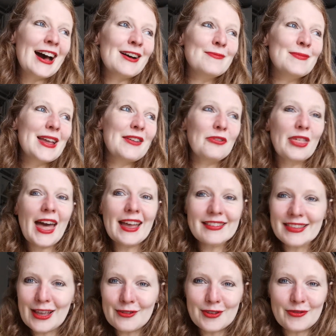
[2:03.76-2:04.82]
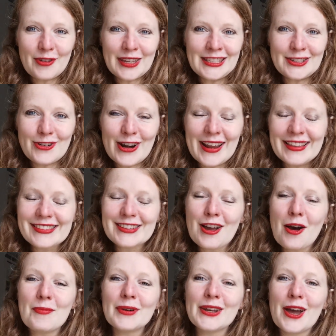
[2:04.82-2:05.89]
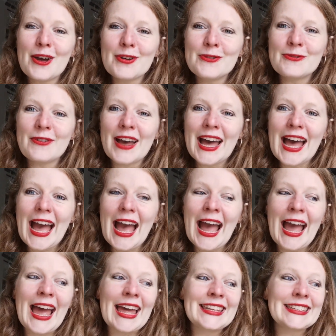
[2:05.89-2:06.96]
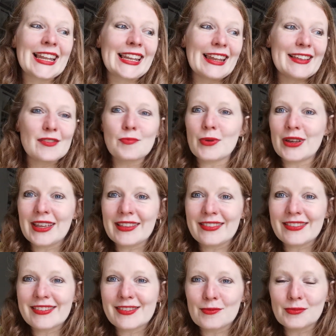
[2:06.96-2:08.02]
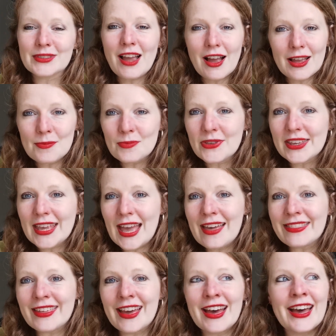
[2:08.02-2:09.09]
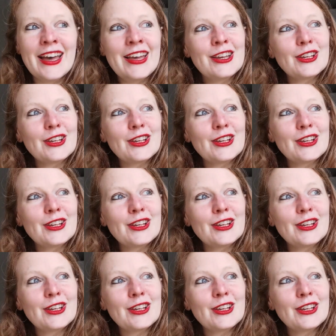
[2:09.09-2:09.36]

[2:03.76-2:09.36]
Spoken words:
If that sounds of interest, come on over and let's book in some time together.